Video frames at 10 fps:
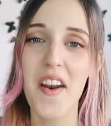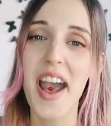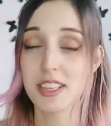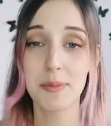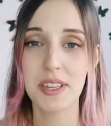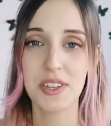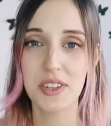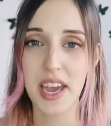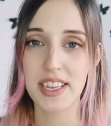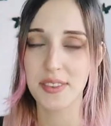I'll speak to
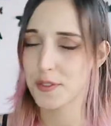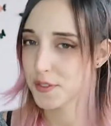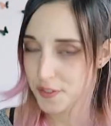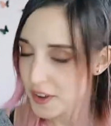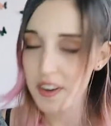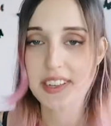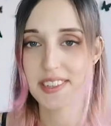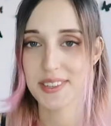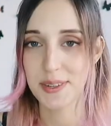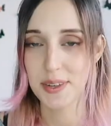you guys very
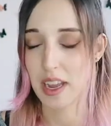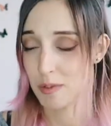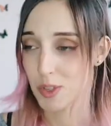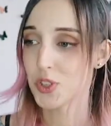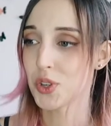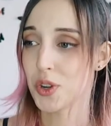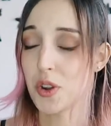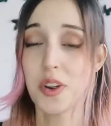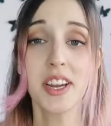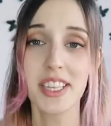soon, I'm
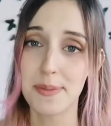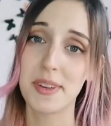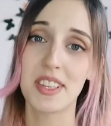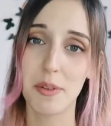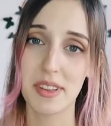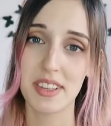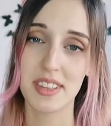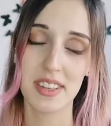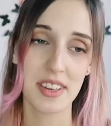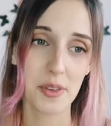sure, especially
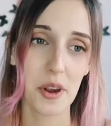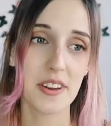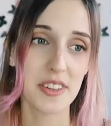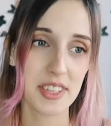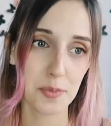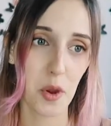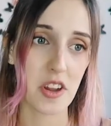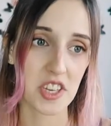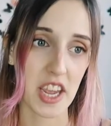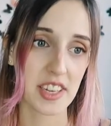with in regards to this
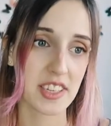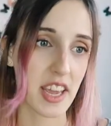project.